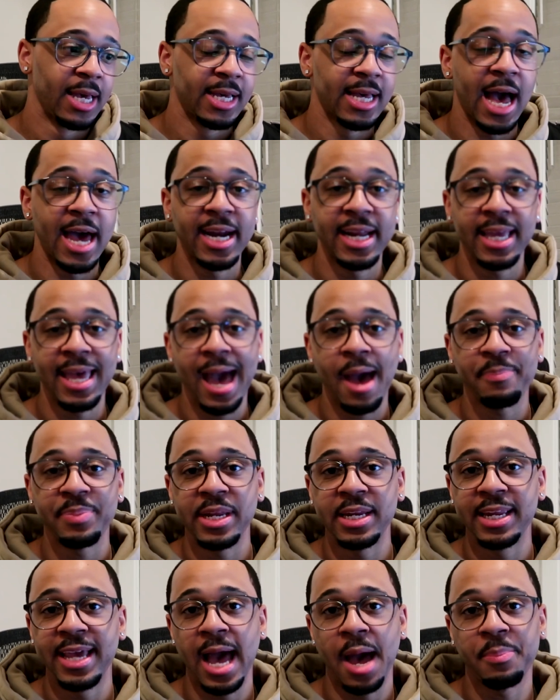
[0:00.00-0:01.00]
Kind of
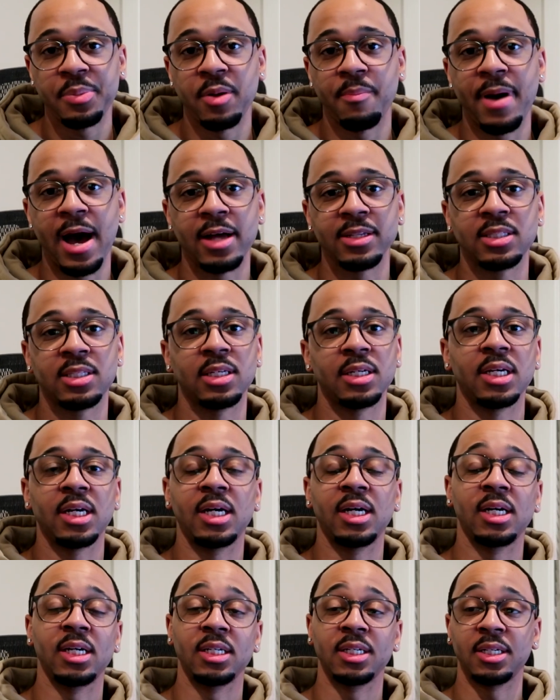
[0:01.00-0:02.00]
yapped about
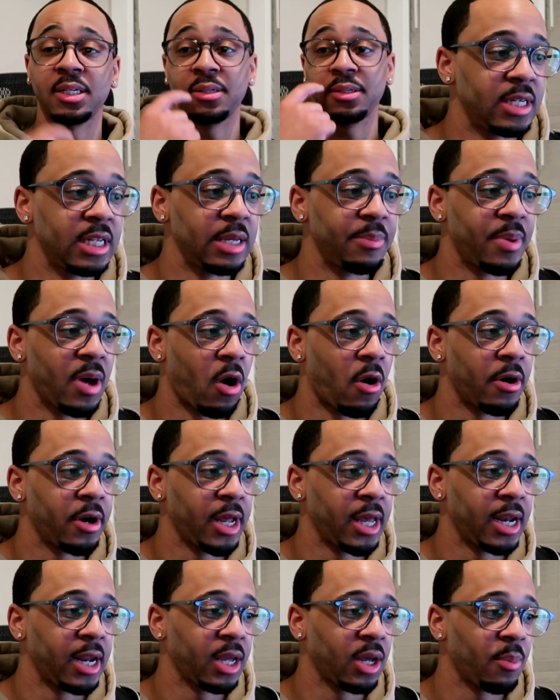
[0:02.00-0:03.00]
the deep,
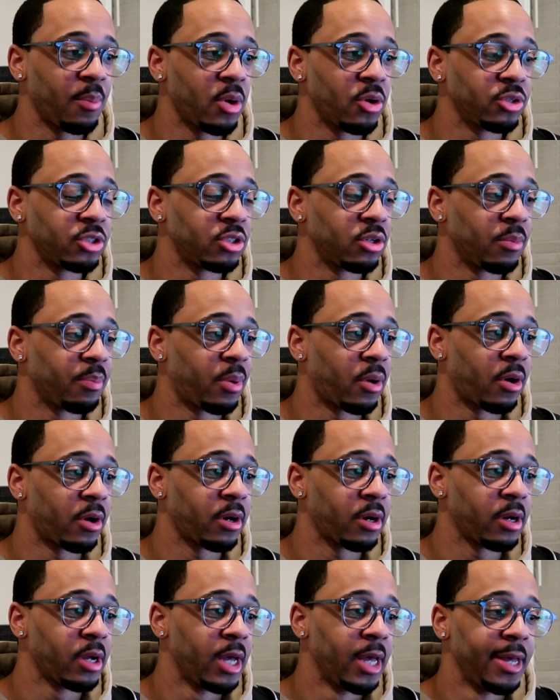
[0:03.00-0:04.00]
hard-hitting emotional
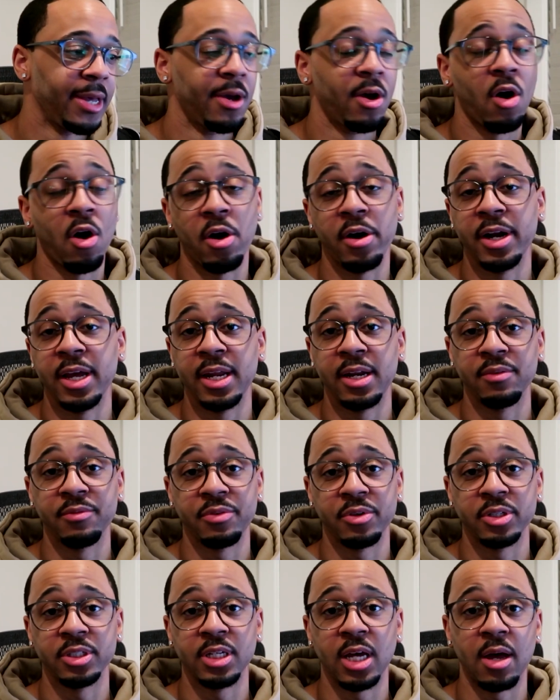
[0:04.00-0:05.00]
part. Hard-hitting
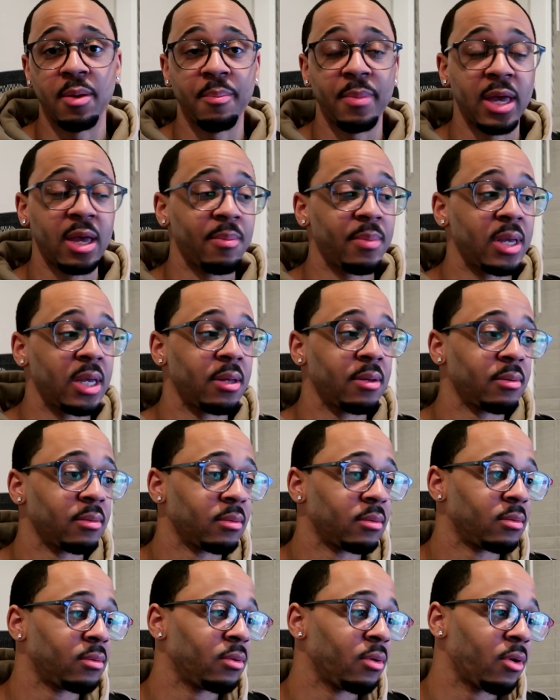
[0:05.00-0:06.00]
for some, maybe.
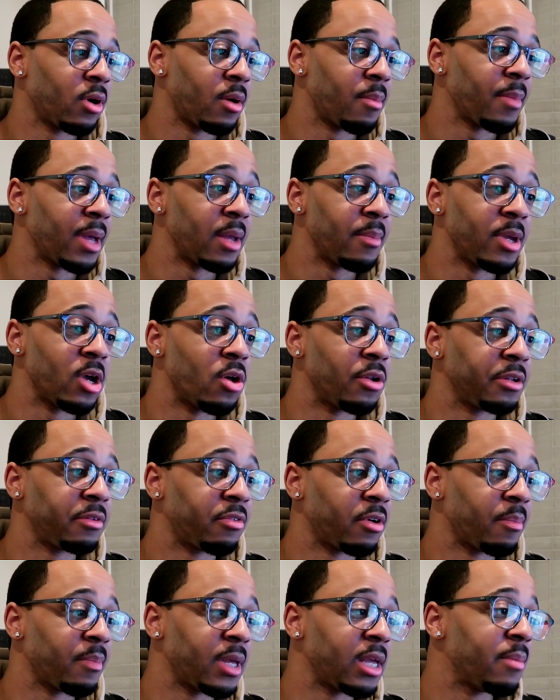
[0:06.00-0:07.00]
Or maybe only
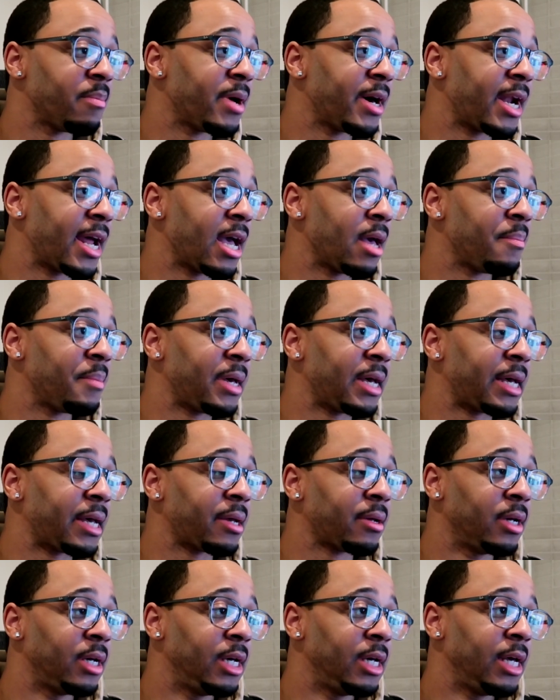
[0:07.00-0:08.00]
for me. But hey,
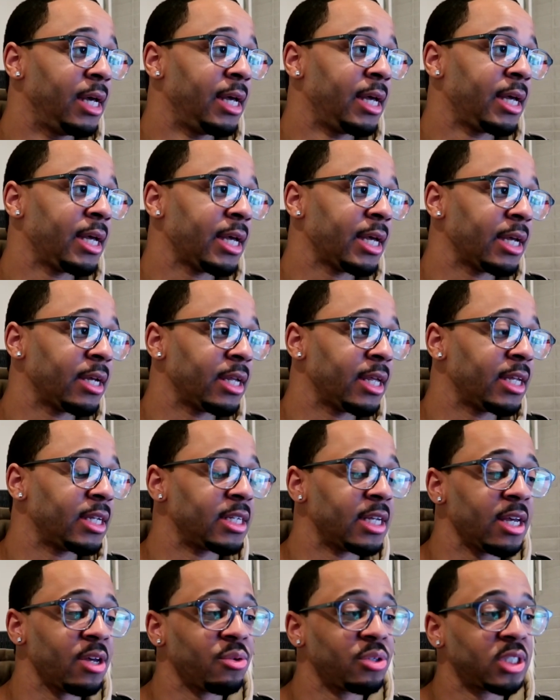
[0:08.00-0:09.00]
man.
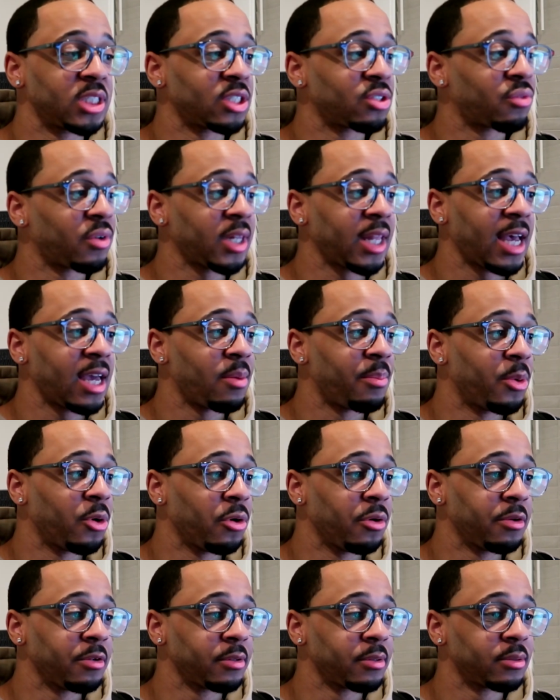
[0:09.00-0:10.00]
It was just
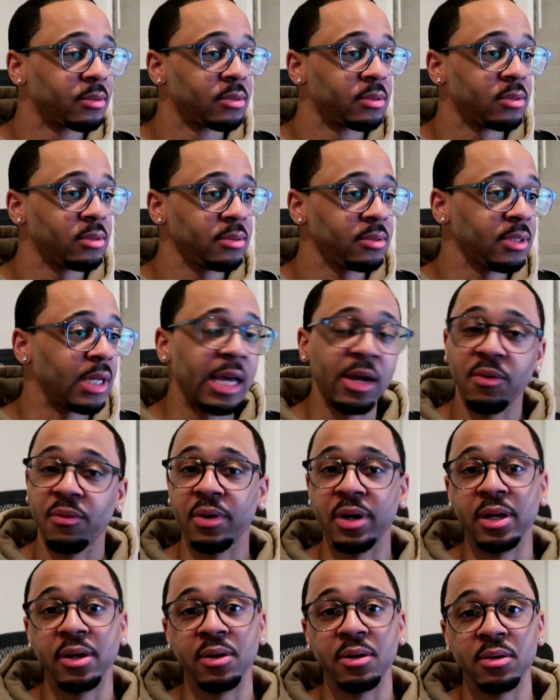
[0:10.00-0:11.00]
relatable and
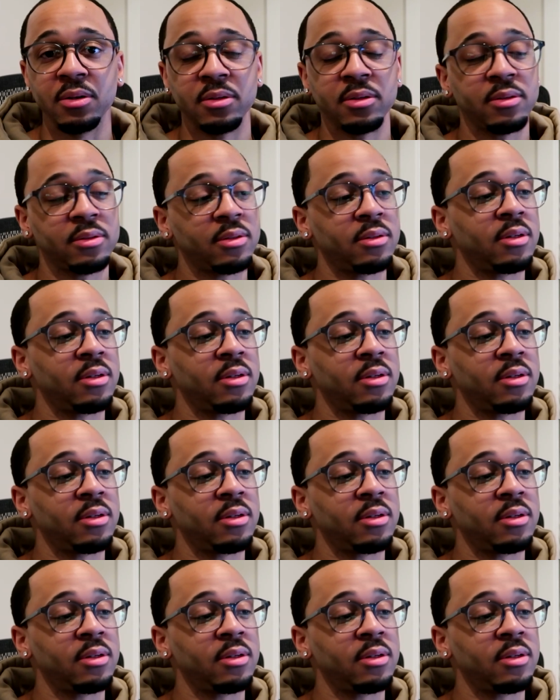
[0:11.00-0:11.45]
real.